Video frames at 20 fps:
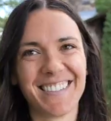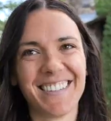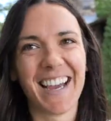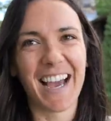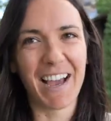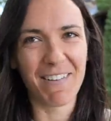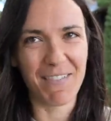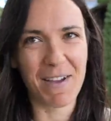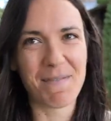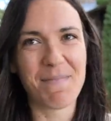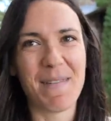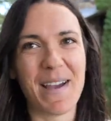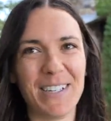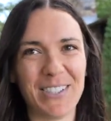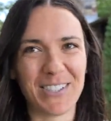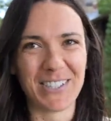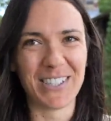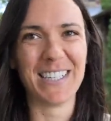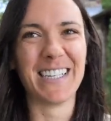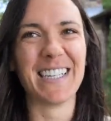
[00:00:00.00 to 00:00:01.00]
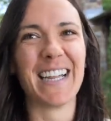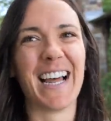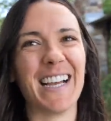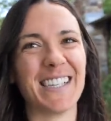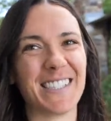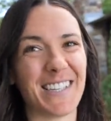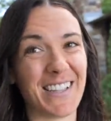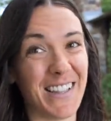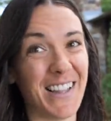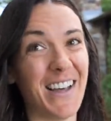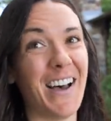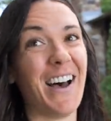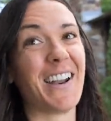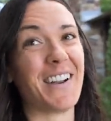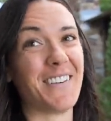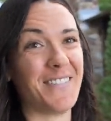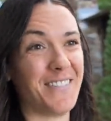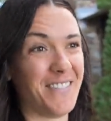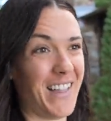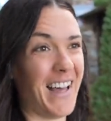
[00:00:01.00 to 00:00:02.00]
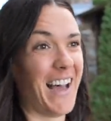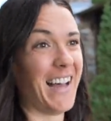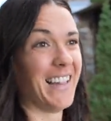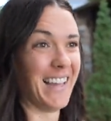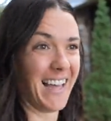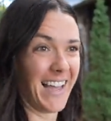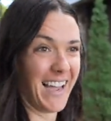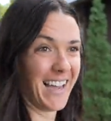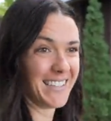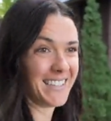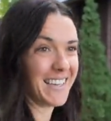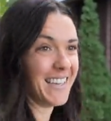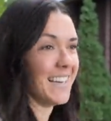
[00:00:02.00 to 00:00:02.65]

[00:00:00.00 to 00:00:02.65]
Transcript: Have I mentioned it has a lot of flat land?